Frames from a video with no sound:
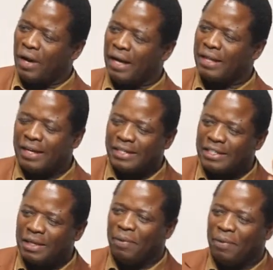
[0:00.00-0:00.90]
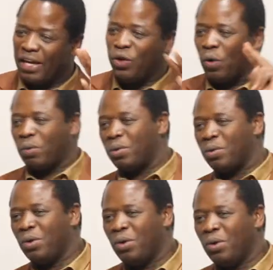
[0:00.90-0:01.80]
I think it's him and Enoch,
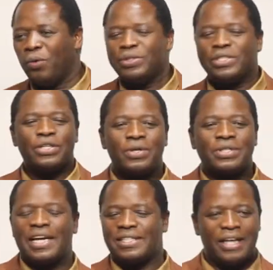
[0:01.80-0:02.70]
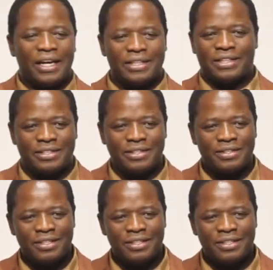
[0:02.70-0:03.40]
who did not taste death.